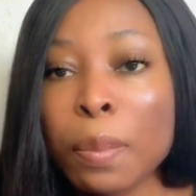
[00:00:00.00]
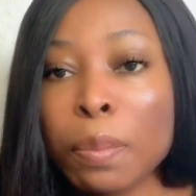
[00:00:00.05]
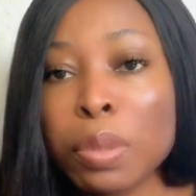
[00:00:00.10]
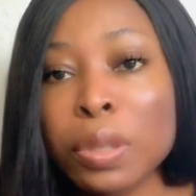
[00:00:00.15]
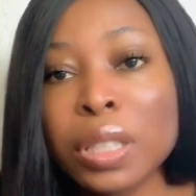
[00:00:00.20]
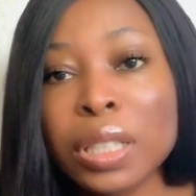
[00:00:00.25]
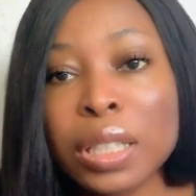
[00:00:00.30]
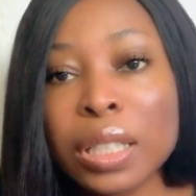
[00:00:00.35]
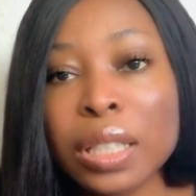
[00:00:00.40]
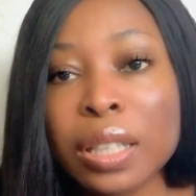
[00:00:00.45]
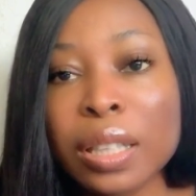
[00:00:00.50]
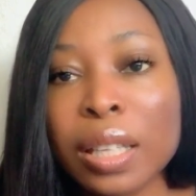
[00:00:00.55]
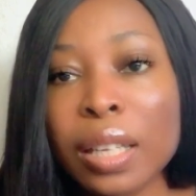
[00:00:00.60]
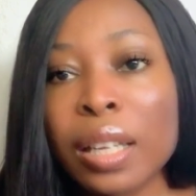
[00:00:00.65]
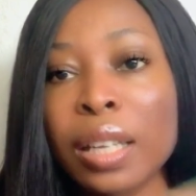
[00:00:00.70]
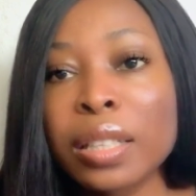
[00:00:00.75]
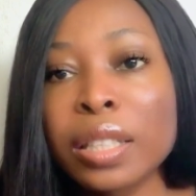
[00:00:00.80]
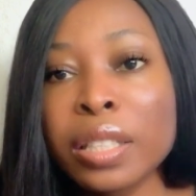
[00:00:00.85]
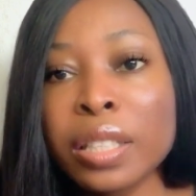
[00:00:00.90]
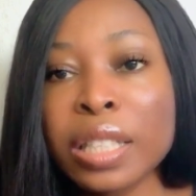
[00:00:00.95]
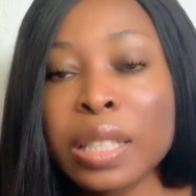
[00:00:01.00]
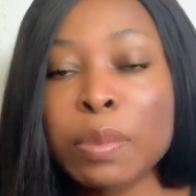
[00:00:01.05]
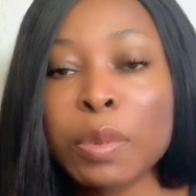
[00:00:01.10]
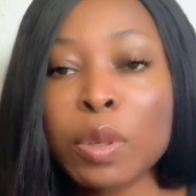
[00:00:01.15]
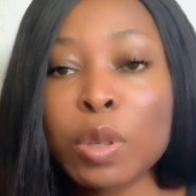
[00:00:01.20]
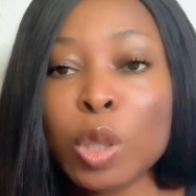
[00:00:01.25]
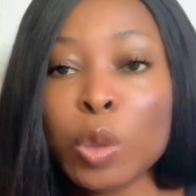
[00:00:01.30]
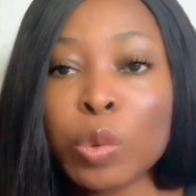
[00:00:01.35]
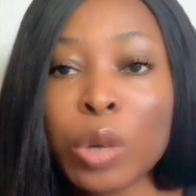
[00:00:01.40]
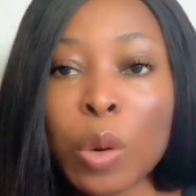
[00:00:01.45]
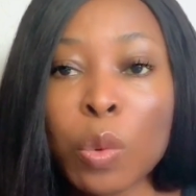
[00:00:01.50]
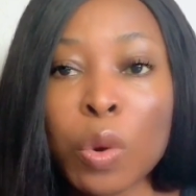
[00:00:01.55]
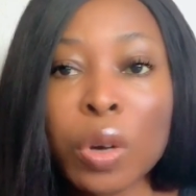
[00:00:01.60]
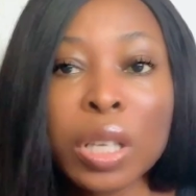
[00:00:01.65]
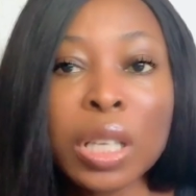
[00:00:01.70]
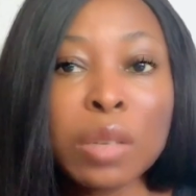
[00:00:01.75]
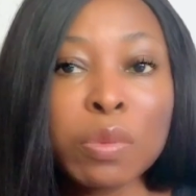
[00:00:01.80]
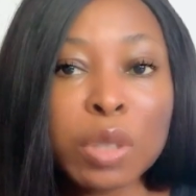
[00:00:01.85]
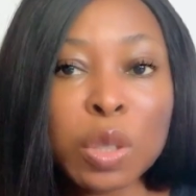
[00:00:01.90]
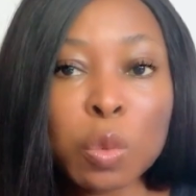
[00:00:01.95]
Put it in there. This is because we're
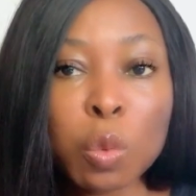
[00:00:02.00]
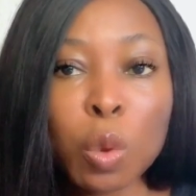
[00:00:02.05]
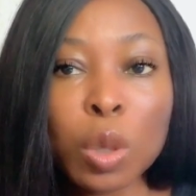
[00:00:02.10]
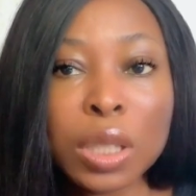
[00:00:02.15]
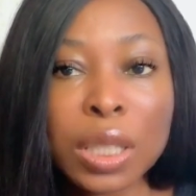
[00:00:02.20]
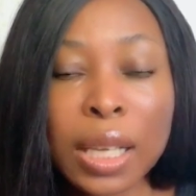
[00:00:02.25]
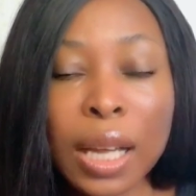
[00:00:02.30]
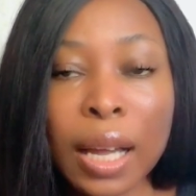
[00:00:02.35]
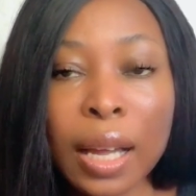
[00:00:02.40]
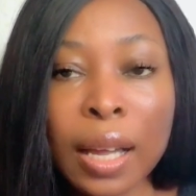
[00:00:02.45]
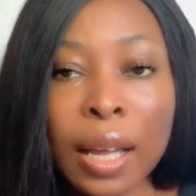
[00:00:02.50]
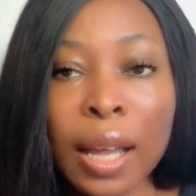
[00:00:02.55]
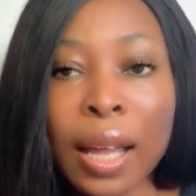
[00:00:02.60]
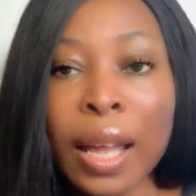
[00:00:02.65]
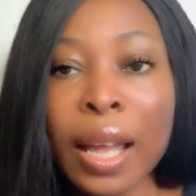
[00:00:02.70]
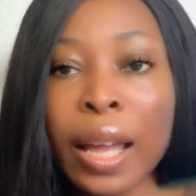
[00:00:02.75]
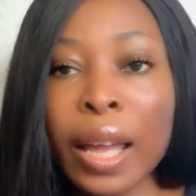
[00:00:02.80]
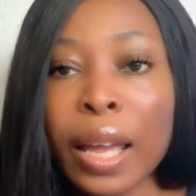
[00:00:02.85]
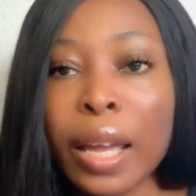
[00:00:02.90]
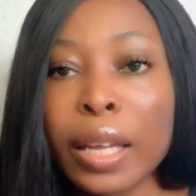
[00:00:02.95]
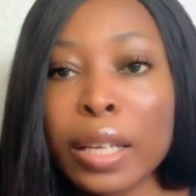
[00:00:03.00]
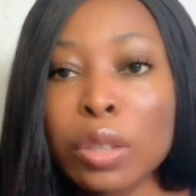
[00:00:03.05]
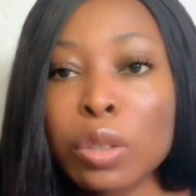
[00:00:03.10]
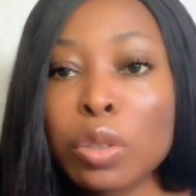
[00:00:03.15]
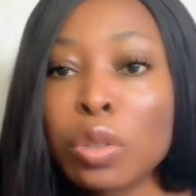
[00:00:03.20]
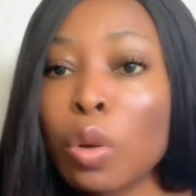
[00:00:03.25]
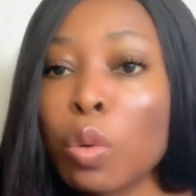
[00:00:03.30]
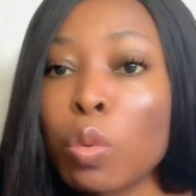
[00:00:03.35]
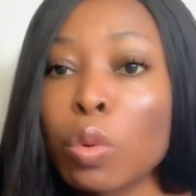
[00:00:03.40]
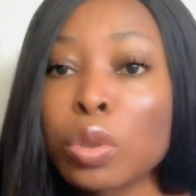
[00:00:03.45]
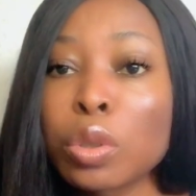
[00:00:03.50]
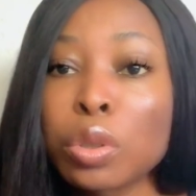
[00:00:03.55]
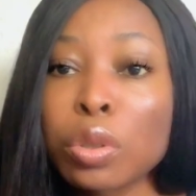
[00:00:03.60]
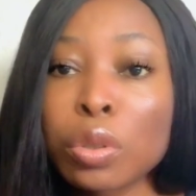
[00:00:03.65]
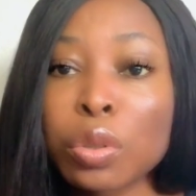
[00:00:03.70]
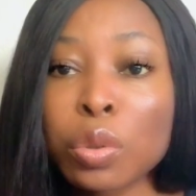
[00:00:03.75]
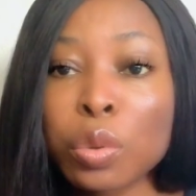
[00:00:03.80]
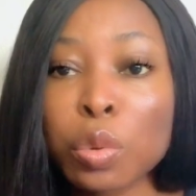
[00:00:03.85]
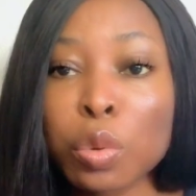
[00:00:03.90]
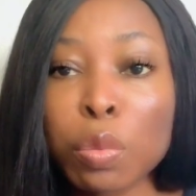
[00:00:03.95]
working with water and you don't want your
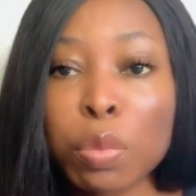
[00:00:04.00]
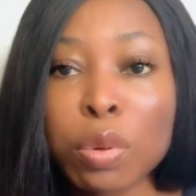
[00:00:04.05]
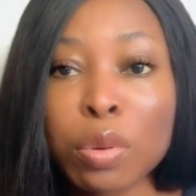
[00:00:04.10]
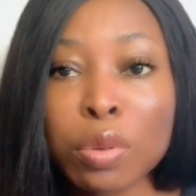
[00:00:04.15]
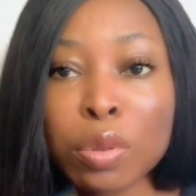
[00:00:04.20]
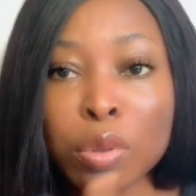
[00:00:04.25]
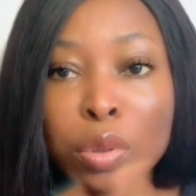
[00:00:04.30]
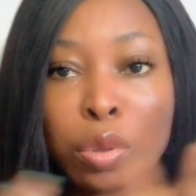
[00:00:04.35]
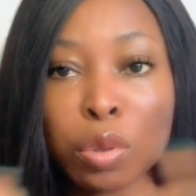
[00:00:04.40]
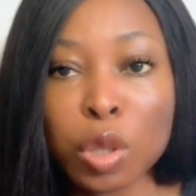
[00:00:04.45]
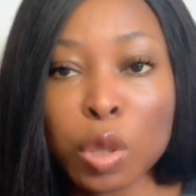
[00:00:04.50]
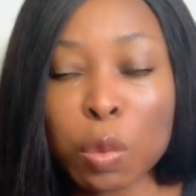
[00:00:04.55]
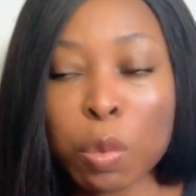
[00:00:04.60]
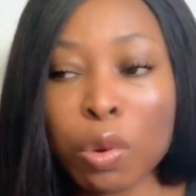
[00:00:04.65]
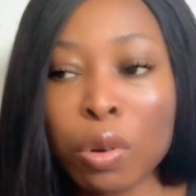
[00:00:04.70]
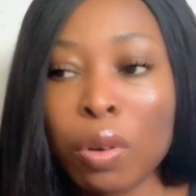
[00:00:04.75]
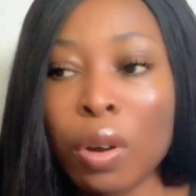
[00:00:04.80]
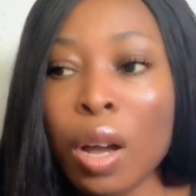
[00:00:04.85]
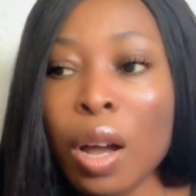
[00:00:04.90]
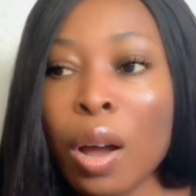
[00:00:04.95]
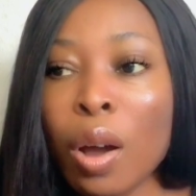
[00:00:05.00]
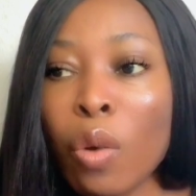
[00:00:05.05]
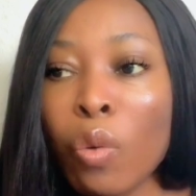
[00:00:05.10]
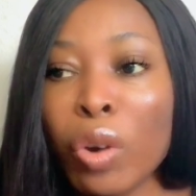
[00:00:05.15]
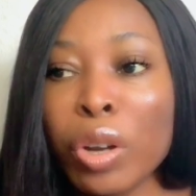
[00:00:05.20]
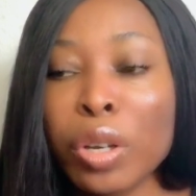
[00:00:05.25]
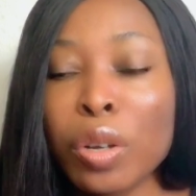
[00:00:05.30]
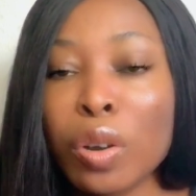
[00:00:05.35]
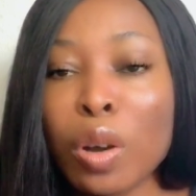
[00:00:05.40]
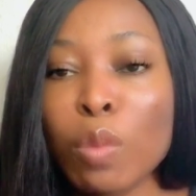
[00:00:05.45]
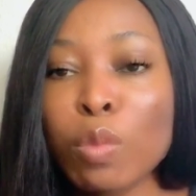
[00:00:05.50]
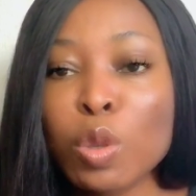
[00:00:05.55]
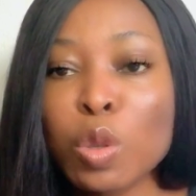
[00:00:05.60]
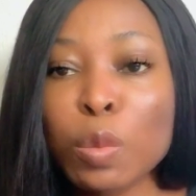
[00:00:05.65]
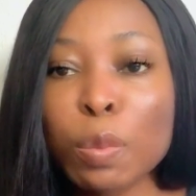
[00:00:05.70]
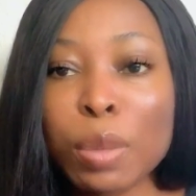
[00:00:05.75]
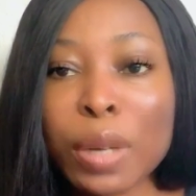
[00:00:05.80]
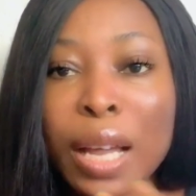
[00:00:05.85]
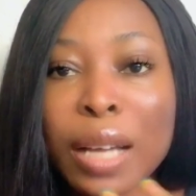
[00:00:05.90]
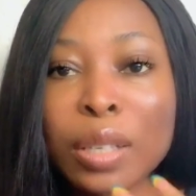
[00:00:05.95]
soap to spoil. When it comes to
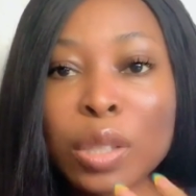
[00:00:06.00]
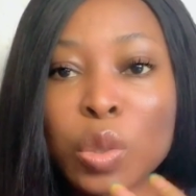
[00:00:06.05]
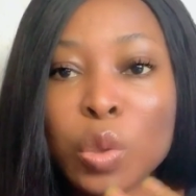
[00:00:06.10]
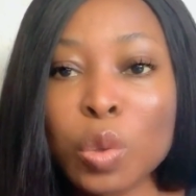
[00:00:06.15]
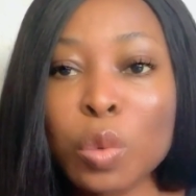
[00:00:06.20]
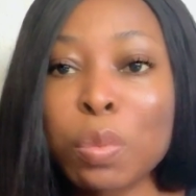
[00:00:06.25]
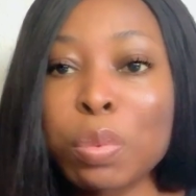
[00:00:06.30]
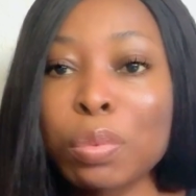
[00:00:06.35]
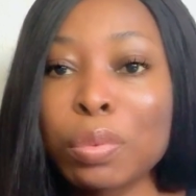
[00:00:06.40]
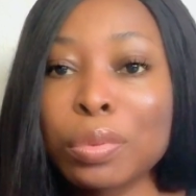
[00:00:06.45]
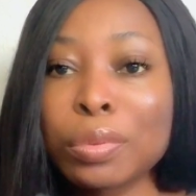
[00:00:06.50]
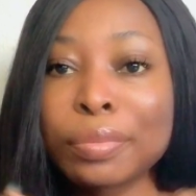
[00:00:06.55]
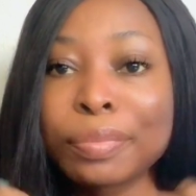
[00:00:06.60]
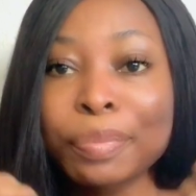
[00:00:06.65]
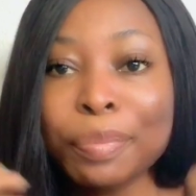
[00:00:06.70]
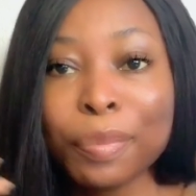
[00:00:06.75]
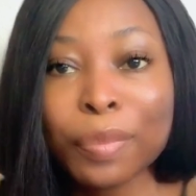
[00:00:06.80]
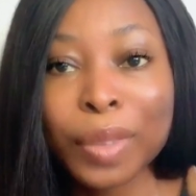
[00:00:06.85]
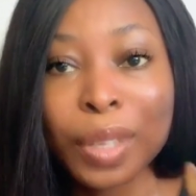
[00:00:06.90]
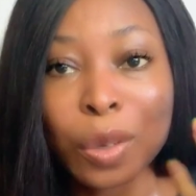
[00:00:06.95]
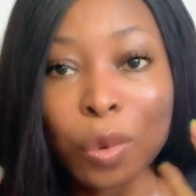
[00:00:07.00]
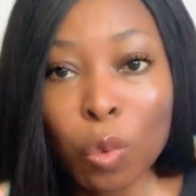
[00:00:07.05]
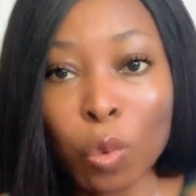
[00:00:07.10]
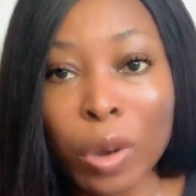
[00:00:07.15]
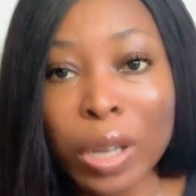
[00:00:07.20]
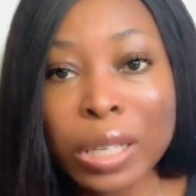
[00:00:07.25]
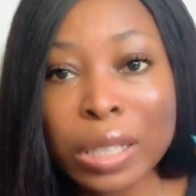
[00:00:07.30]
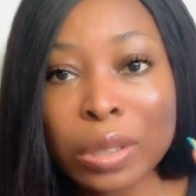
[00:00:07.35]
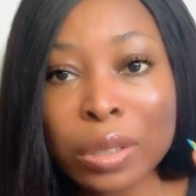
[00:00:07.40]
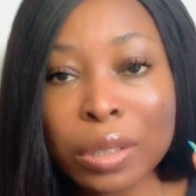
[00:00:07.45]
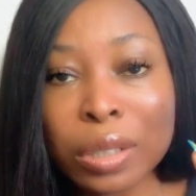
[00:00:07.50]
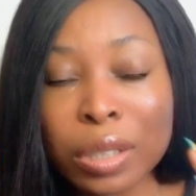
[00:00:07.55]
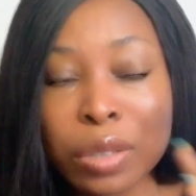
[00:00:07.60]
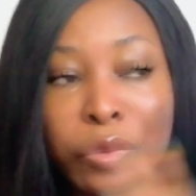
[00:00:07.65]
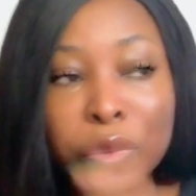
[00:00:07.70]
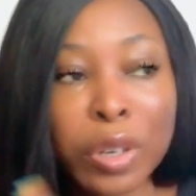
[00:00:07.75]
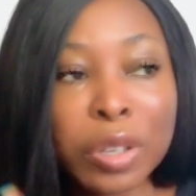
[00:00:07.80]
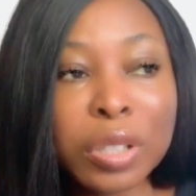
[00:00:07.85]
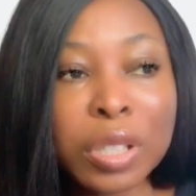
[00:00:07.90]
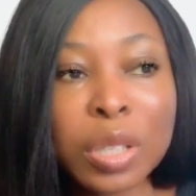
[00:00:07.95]
black soap,
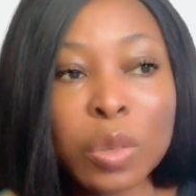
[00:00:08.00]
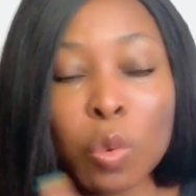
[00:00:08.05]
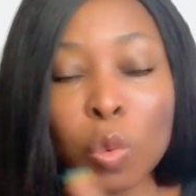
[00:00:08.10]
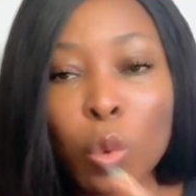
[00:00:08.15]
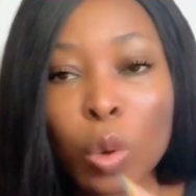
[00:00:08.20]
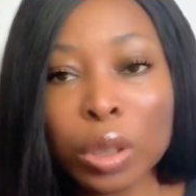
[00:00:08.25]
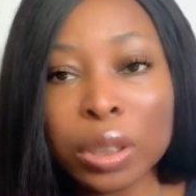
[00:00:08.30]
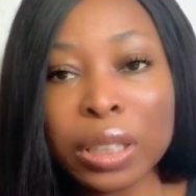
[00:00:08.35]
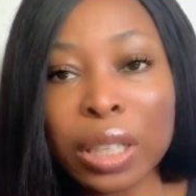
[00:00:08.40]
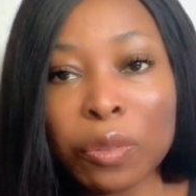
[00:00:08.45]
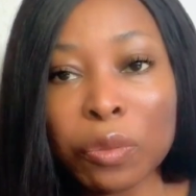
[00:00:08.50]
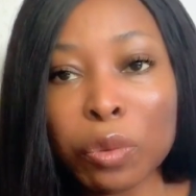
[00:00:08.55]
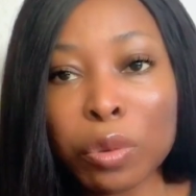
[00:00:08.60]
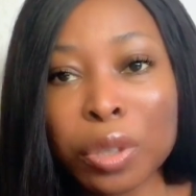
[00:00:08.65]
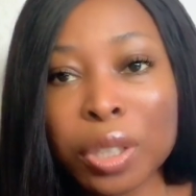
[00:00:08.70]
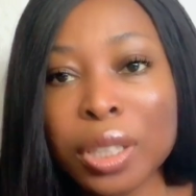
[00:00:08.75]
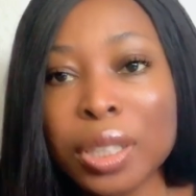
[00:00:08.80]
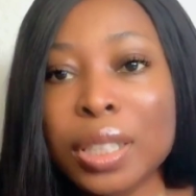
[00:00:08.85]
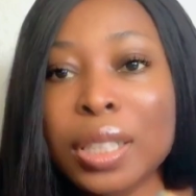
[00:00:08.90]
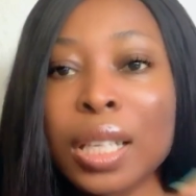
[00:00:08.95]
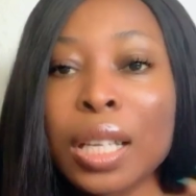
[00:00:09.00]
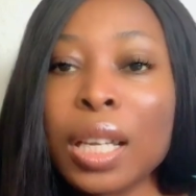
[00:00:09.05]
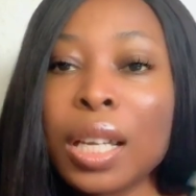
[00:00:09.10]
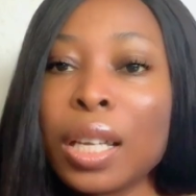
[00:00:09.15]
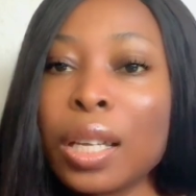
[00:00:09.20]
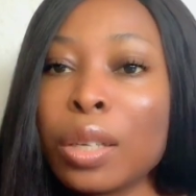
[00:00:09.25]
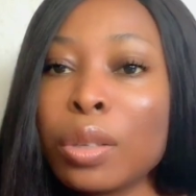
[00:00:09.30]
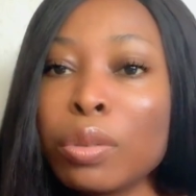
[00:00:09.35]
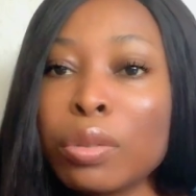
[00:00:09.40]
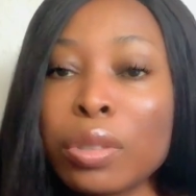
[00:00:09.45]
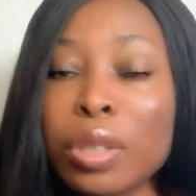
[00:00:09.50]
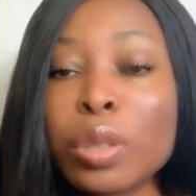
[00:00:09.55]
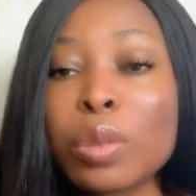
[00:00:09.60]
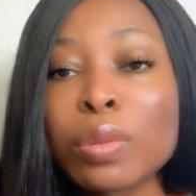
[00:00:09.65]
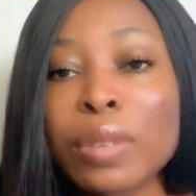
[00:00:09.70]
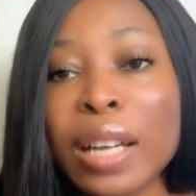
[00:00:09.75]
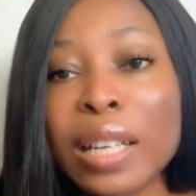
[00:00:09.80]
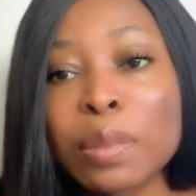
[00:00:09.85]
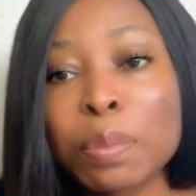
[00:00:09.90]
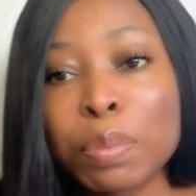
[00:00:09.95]
if you're using water for it, you need
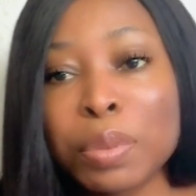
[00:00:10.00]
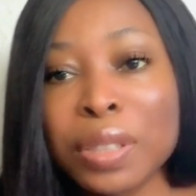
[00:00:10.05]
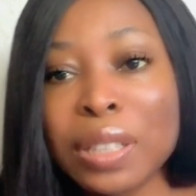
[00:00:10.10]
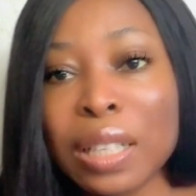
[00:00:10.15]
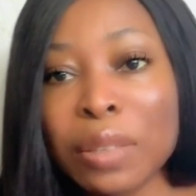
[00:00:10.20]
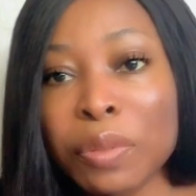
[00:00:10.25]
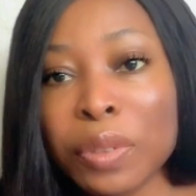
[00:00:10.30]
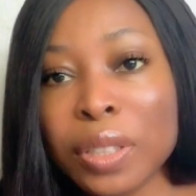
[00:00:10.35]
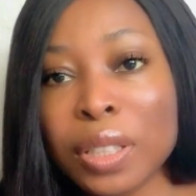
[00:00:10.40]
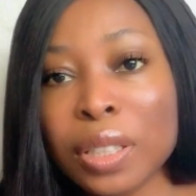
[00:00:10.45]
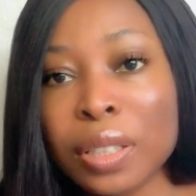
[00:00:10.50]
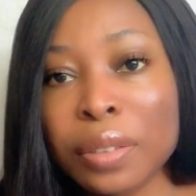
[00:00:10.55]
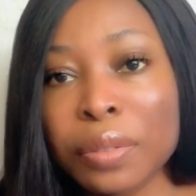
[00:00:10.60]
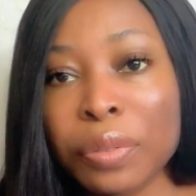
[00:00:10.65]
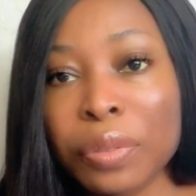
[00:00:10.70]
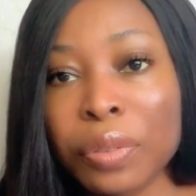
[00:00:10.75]
to add preservative.